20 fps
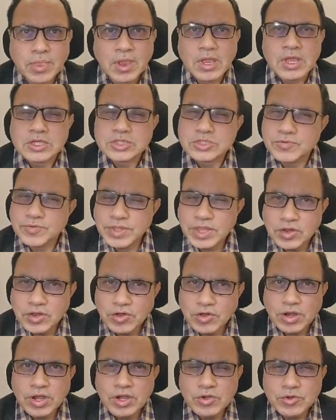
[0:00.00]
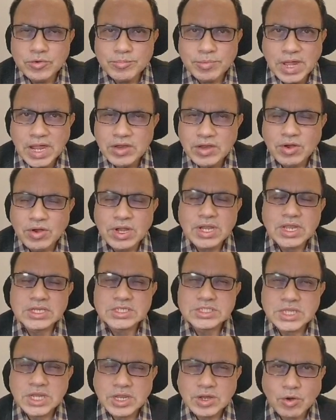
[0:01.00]
So whether you are into manual
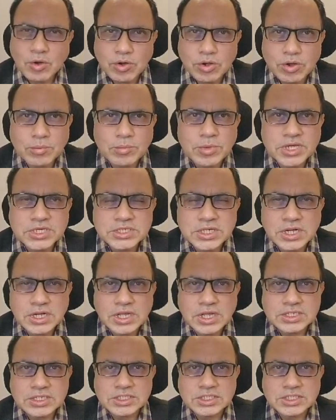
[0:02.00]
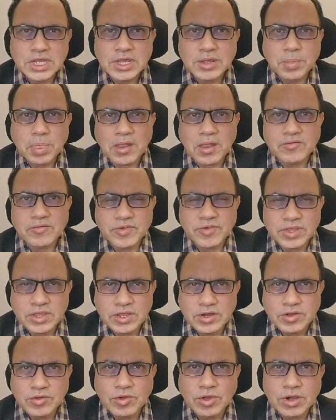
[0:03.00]
testing, automation testing,
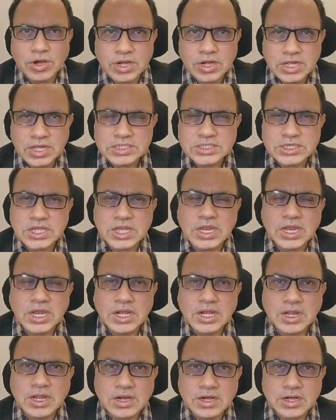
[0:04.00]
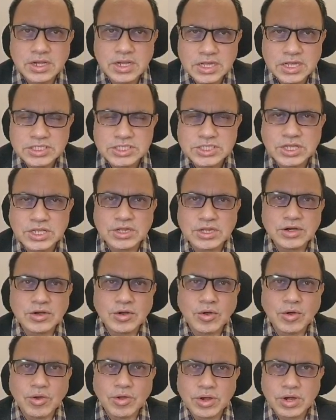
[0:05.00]
whether you are a test lead, a tester,
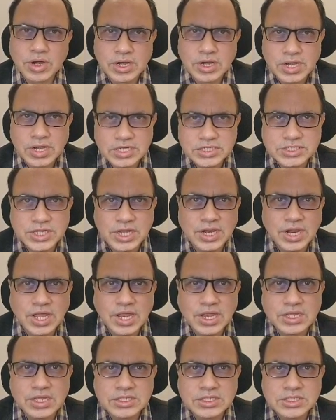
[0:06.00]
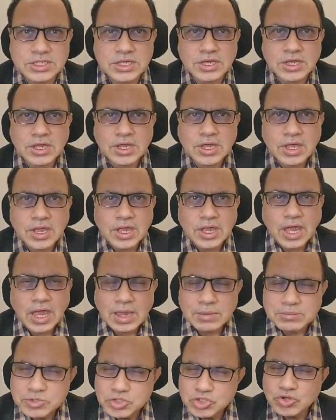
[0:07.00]
or a test analyst,
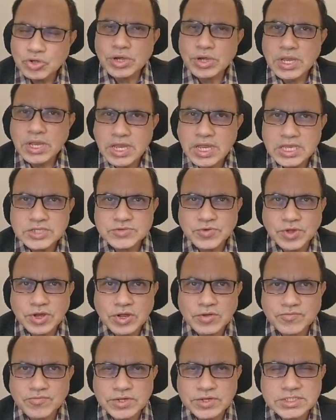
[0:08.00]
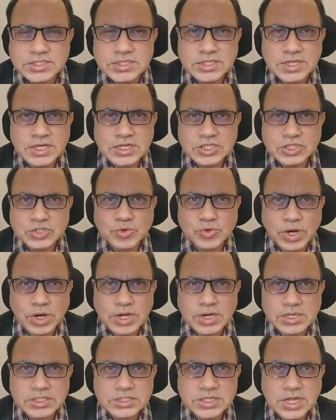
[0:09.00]
I'm sure each one of us needs to
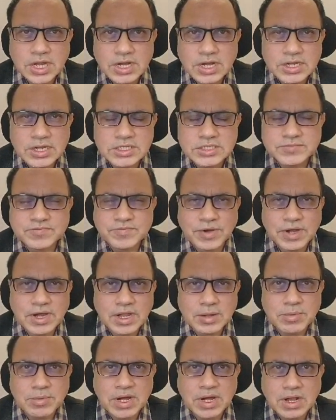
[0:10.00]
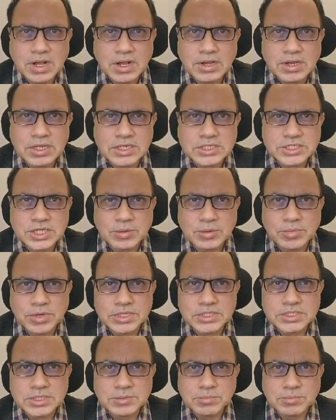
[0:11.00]
understand these fundamental testing
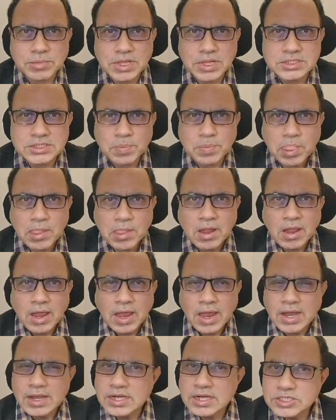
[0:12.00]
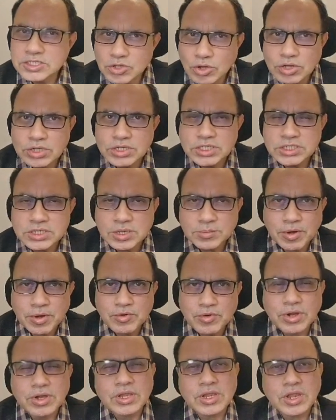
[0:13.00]
principles. And it's not just
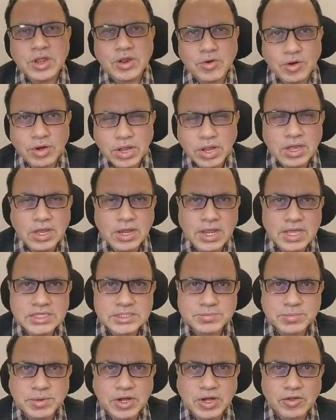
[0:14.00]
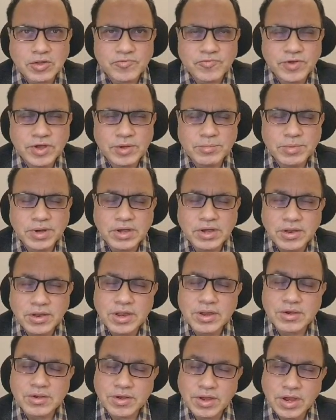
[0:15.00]
about the theoretical aspect of it, but
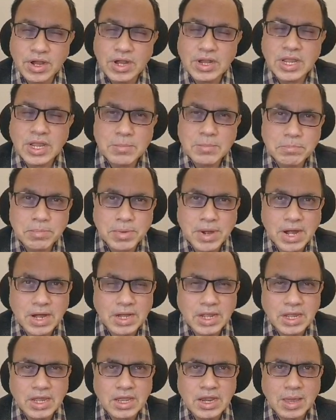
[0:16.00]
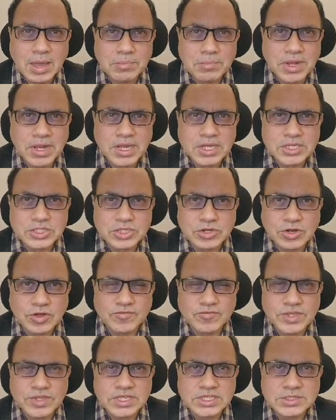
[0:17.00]
the real-time practical application
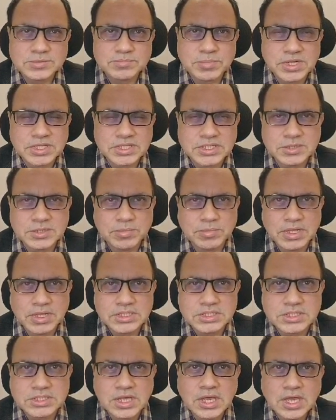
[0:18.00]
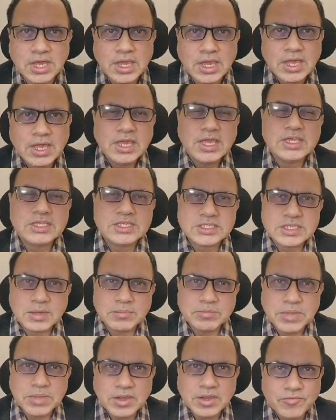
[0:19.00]
of these principles is
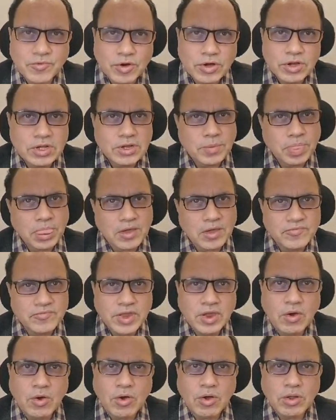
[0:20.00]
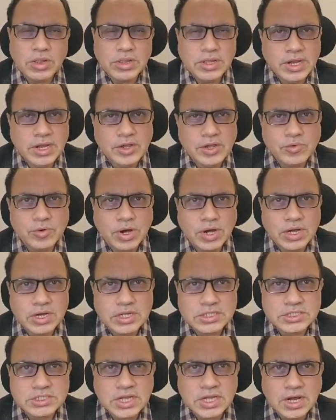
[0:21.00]
something what we all need to
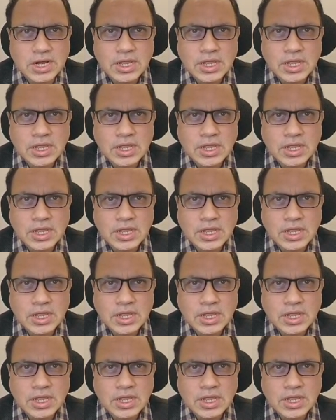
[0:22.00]
understand.